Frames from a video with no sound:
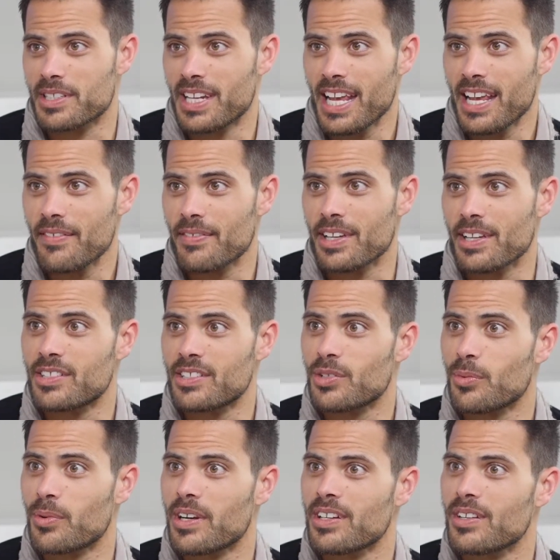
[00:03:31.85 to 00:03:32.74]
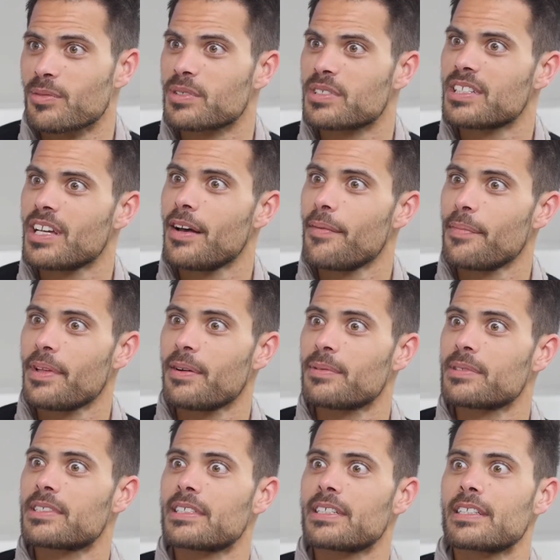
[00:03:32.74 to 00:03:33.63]
Navy, to where there was something that
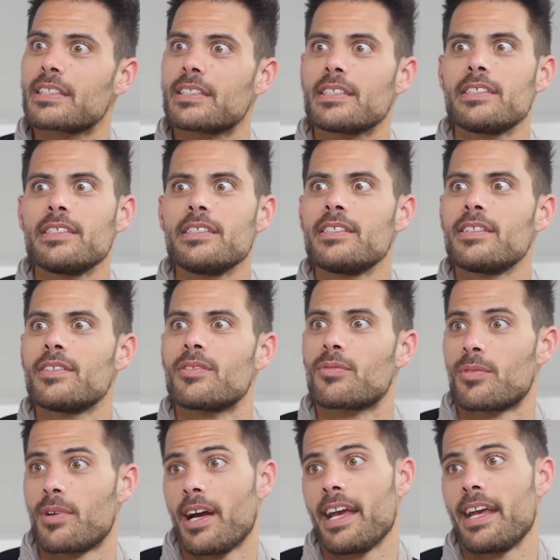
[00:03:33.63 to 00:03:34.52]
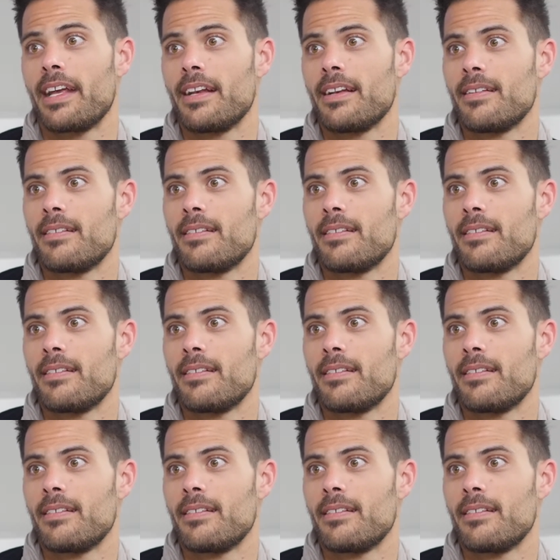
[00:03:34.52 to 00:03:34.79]
was this isn't right.